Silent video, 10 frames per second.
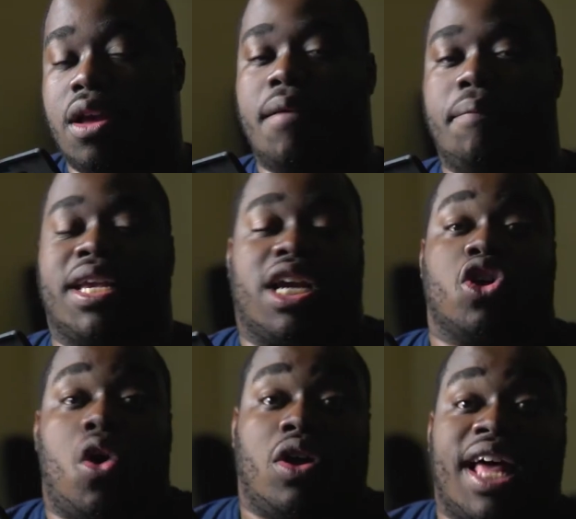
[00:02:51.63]
because
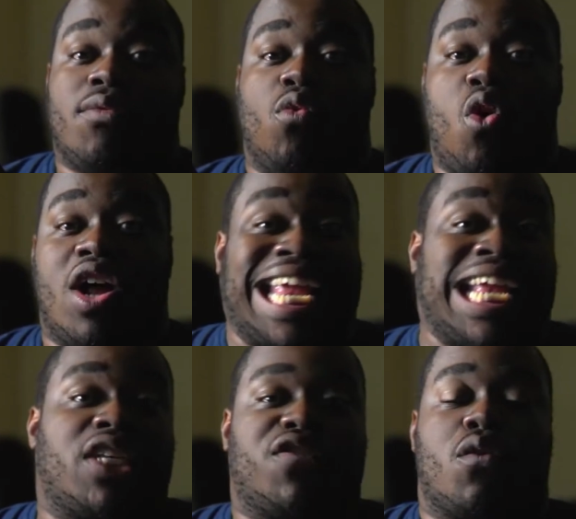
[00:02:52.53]
all I want is
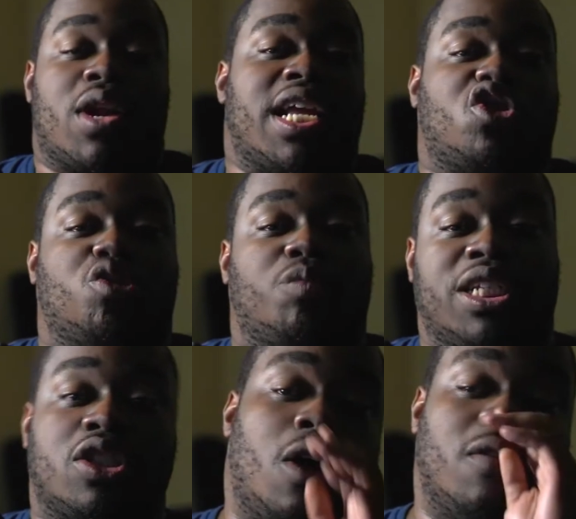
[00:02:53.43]
for it to be
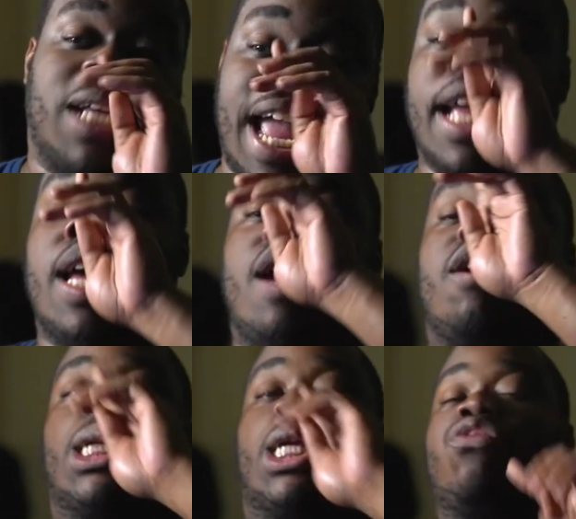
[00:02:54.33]
solved. Hey,
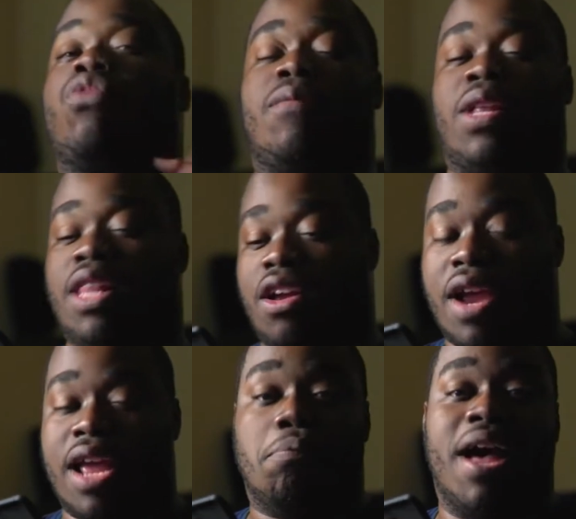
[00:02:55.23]
give women their right
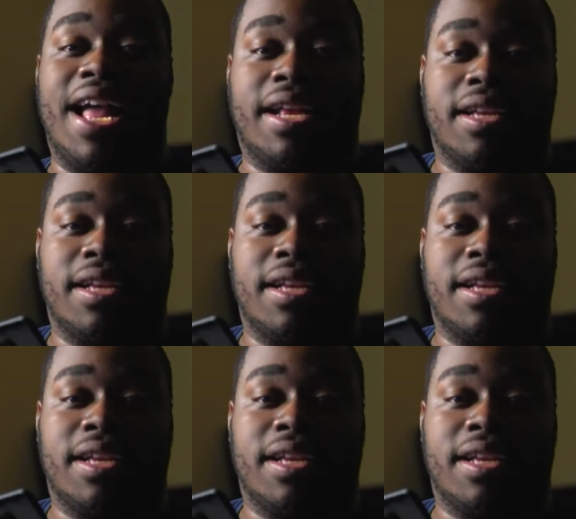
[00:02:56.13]
back.